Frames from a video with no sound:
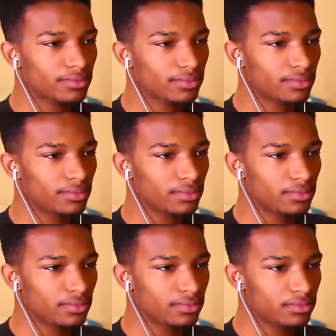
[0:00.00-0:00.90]

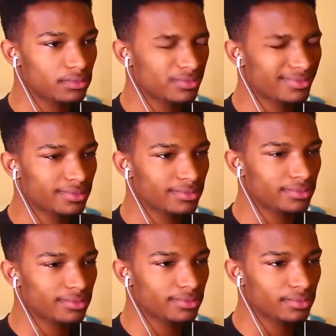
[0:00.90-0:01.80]

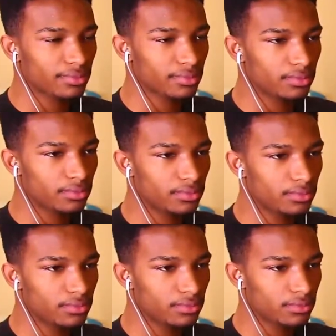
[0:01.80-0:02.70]

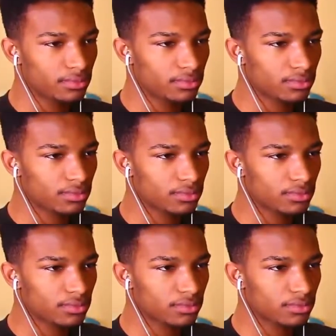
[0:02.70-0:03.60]

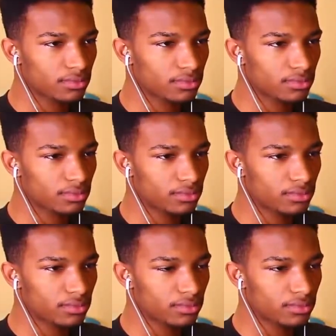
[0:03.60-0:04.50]

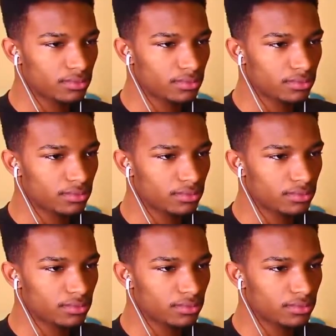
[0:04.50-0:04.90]
Nobody speaks.